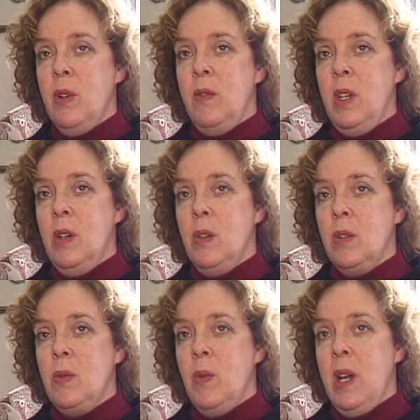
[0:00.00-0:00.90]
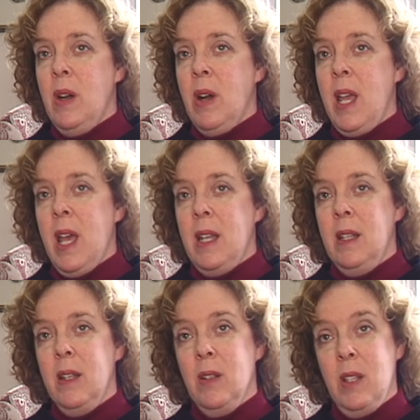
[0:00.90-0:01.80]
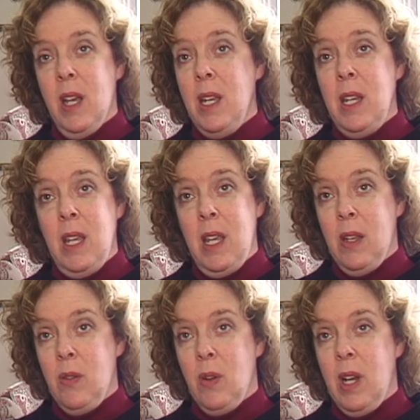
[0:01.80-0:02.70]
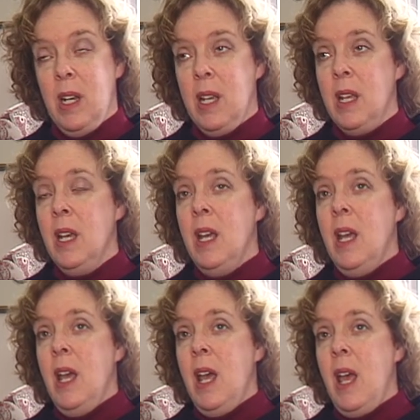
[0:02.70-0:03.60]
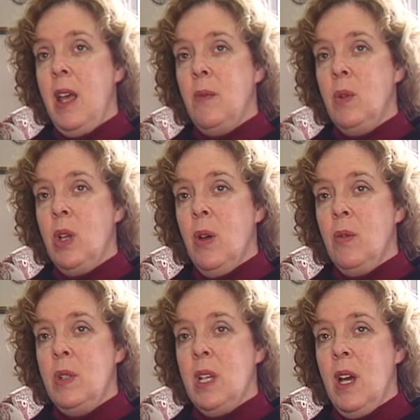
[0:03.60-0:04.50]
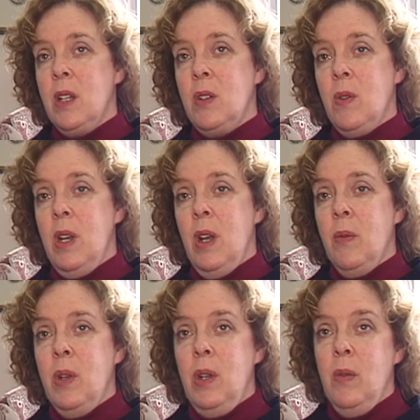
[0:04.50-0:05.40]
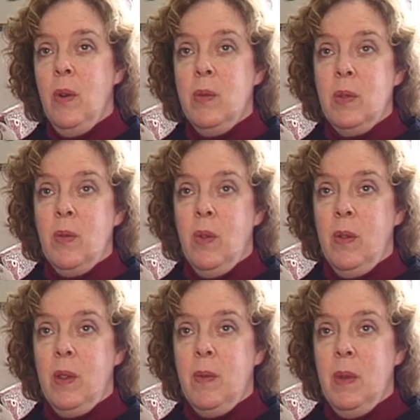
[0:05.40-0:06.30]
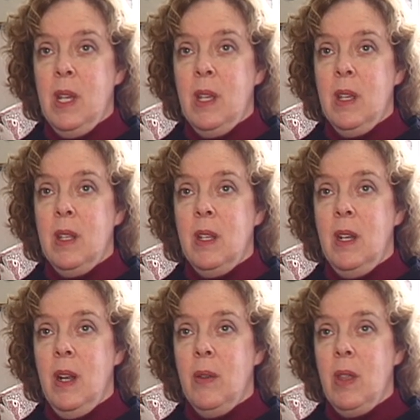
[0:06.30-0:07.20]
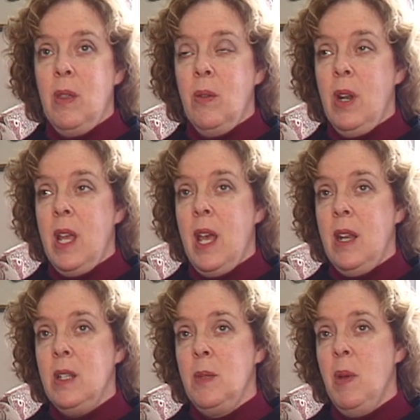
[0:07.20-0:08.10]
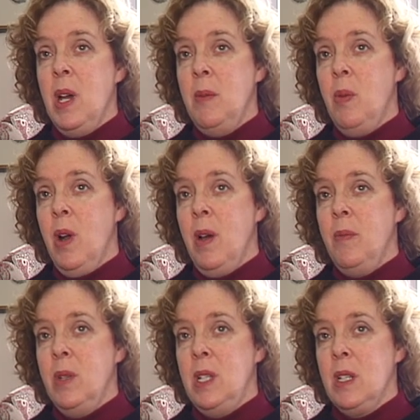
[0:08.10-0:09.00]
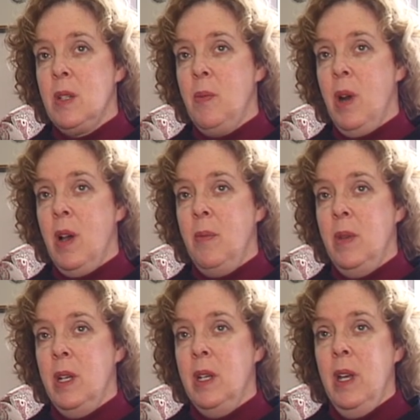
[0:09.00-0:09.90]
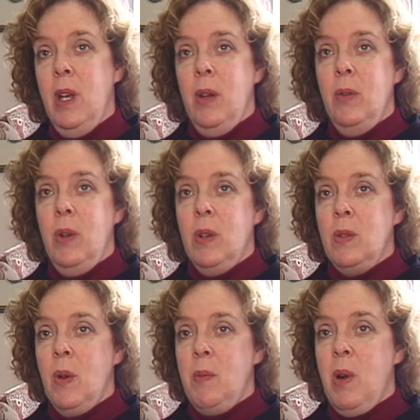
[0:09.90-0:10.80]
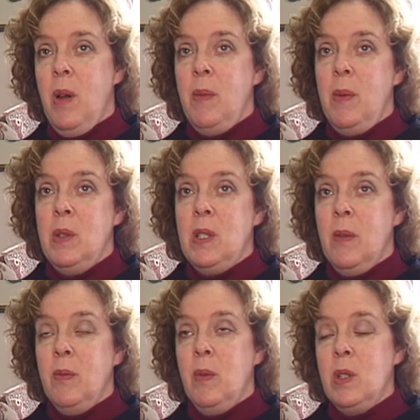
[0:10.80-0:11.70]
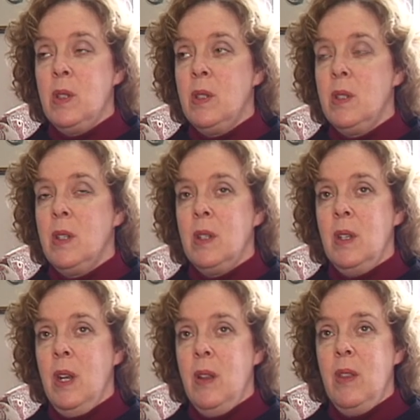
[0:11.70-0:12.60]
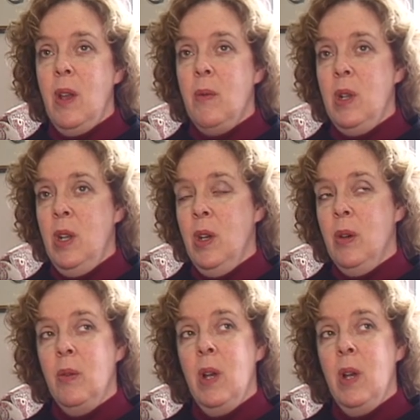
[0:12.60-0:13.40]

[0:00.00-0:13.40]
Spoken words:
of years where I had little tiny handwriting and would go to a doctor and no one knew what was wrong with me. You know, they thought I had a spine problem, a disc problem, who knows what problem, maybe something was, no one knew.